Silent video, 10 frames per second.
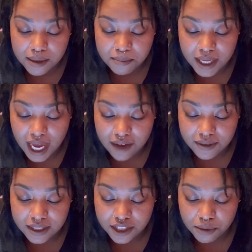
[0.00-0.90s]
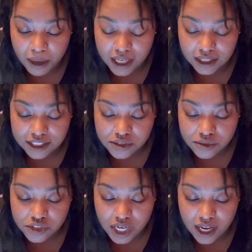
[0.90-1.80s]
be having another
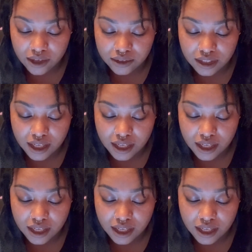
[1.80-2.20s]
biological child